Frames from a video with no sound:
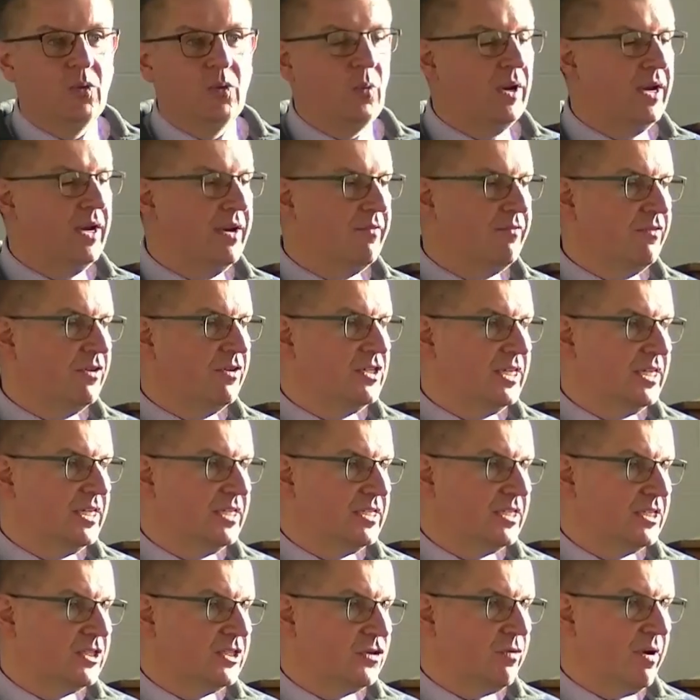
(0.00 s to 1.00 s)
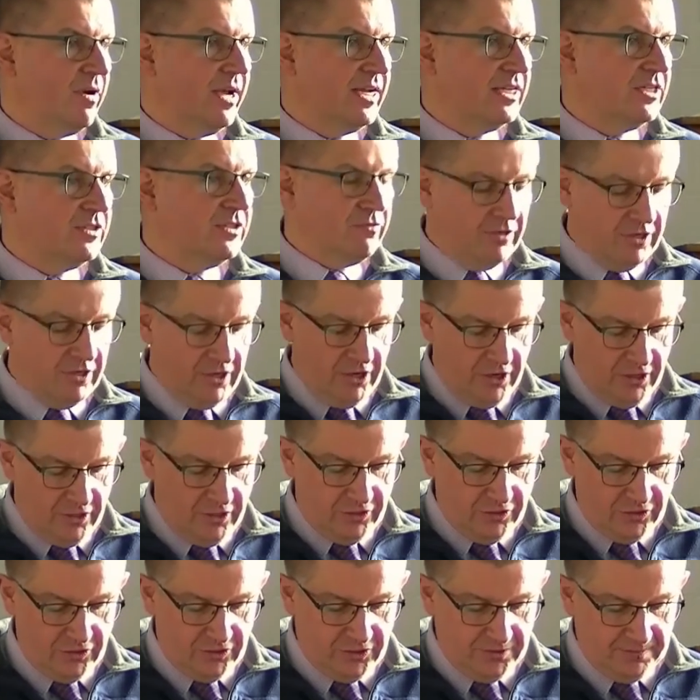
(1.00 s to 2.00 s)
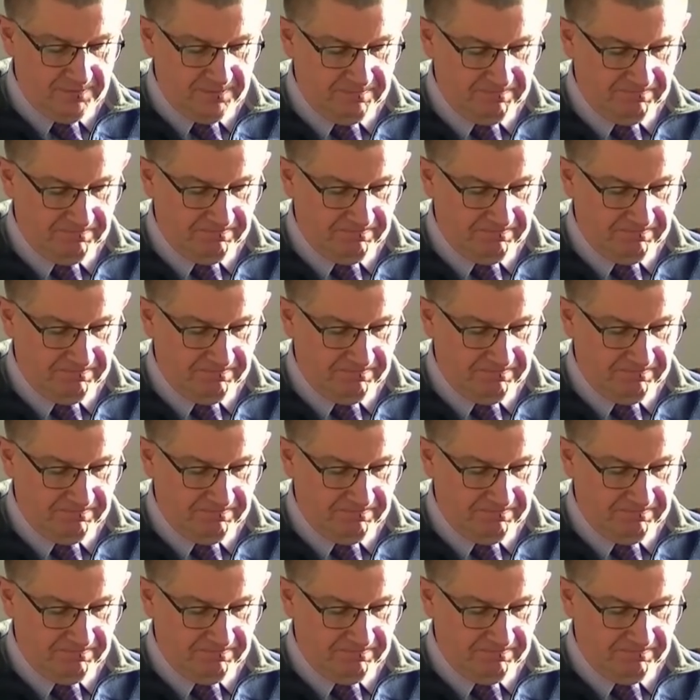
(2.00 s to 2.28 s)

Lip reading: whenever Jesus Christ returns.